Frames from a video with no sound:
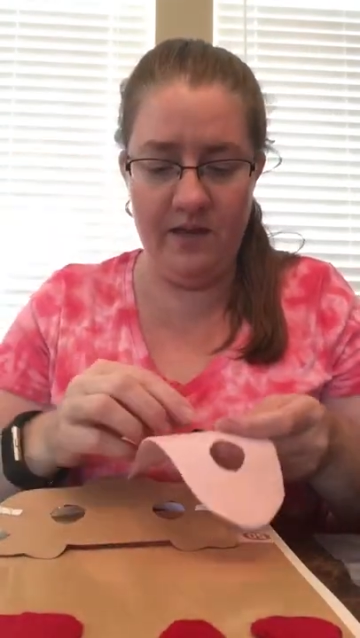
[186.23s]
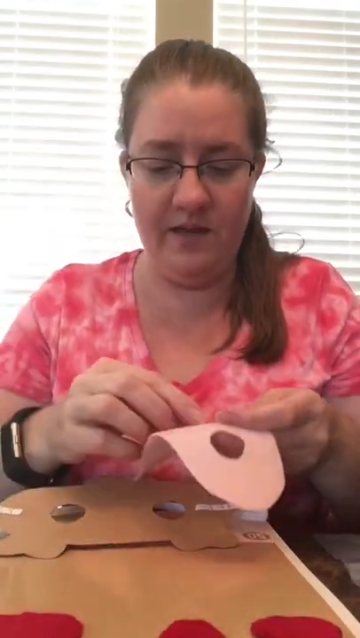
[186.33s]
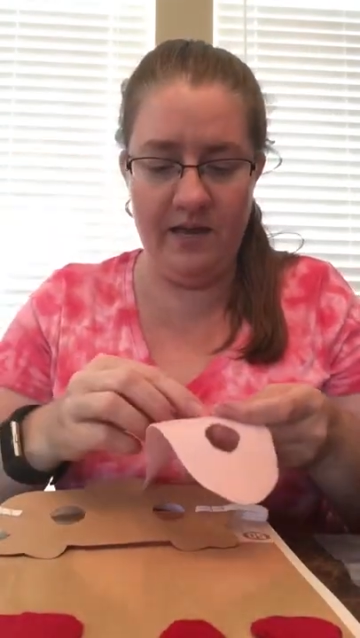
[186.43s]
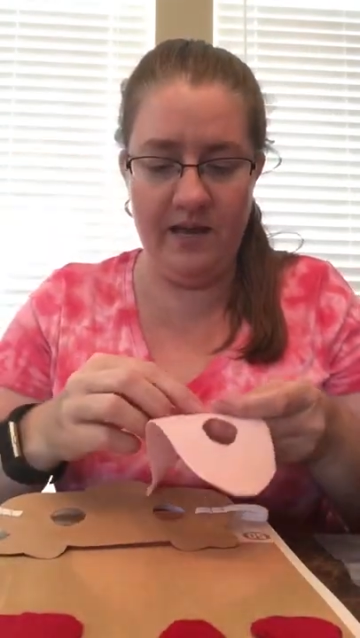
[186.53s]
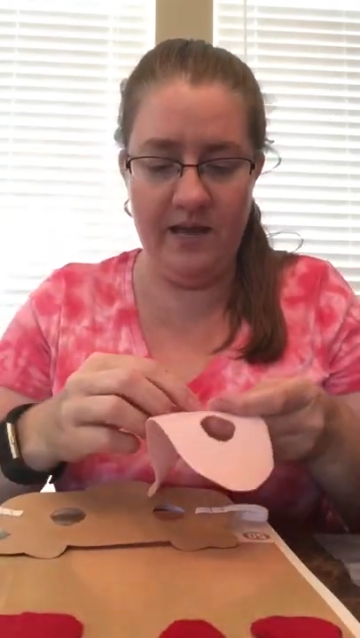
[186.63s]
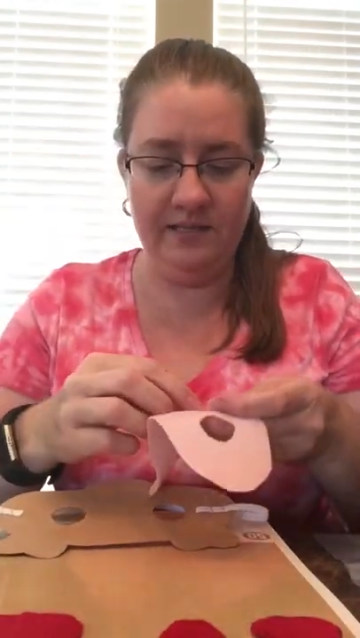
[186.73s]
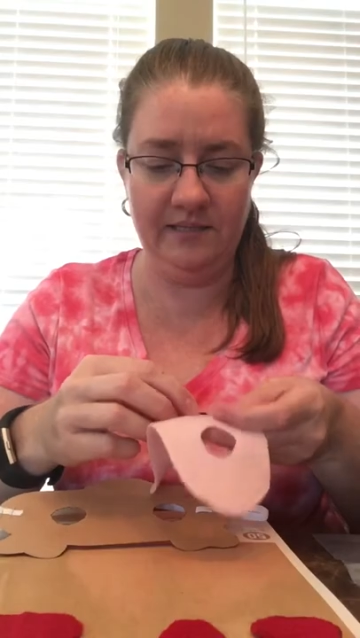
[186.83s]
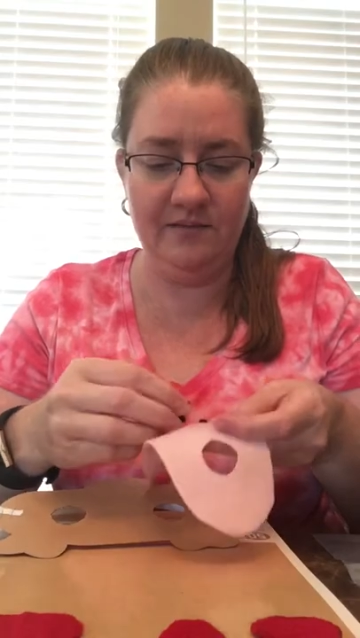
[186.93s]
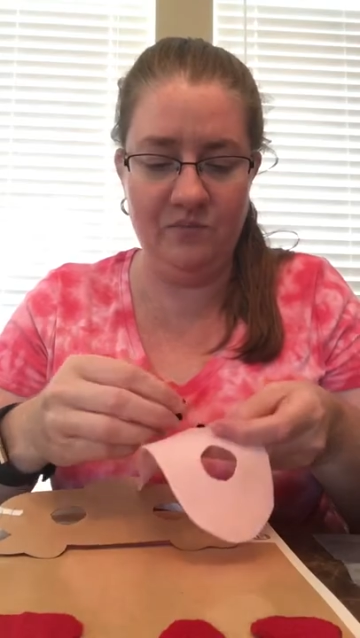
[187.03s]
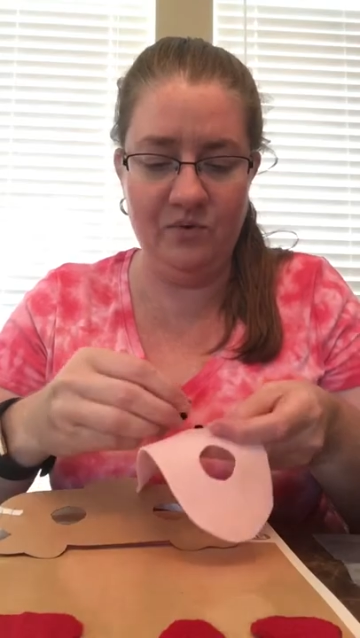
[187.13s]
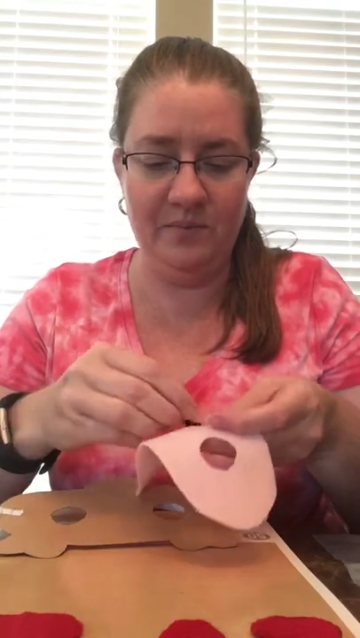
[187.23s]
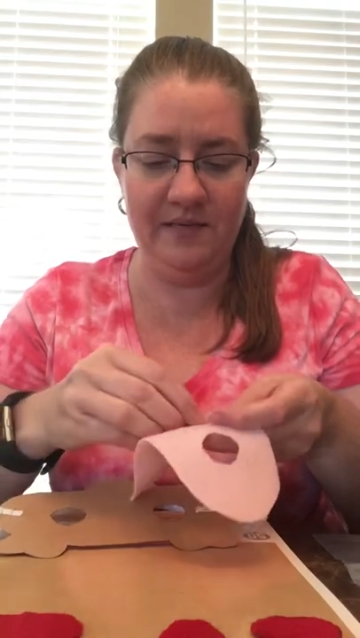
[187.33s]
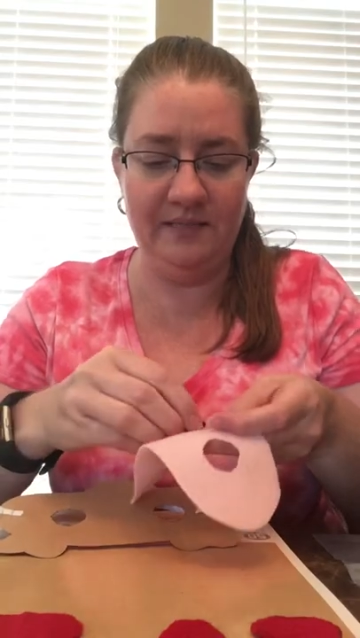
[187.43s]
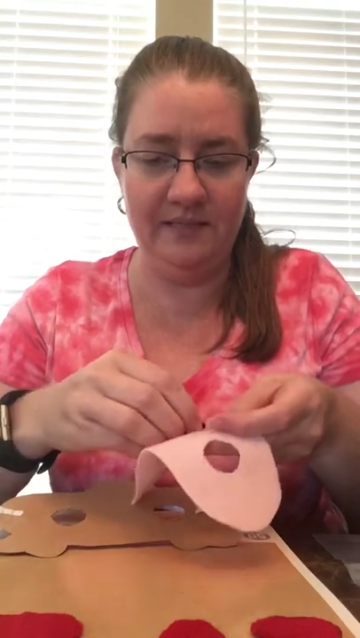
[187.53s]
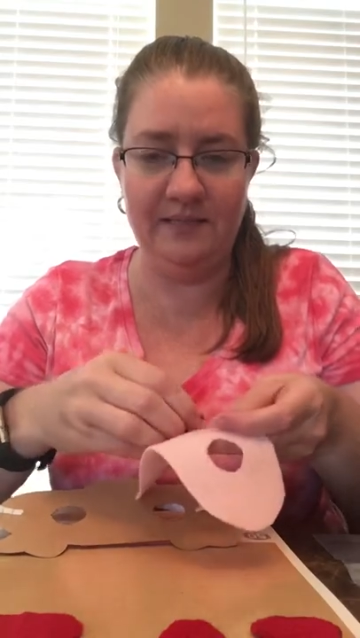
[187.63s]
It has some more
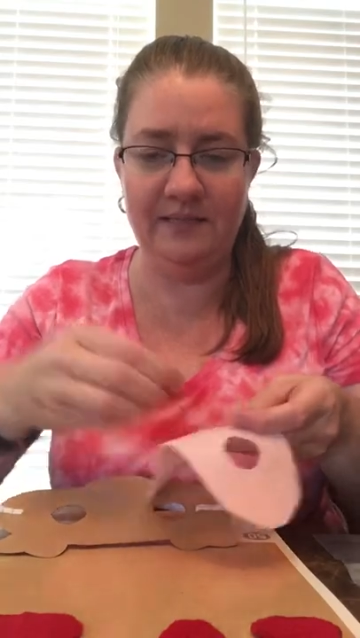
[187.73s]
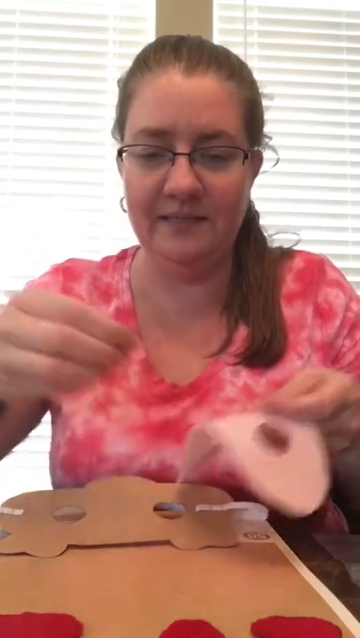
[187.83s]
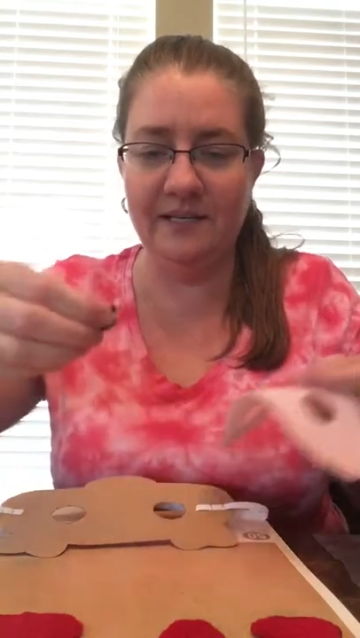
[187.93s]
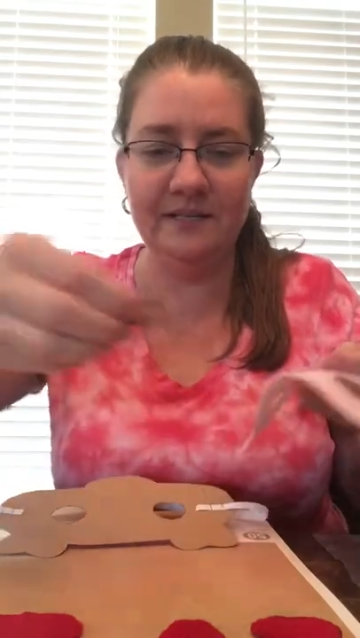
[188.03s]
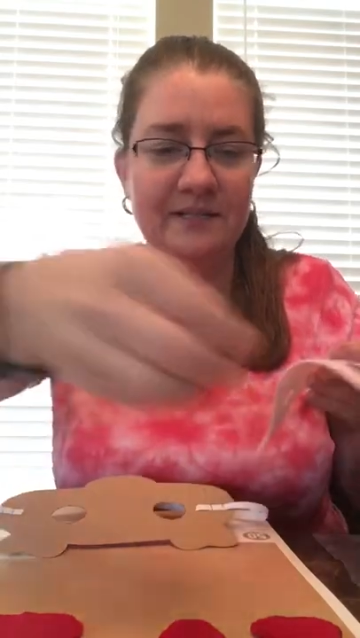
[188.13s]
pieces stuck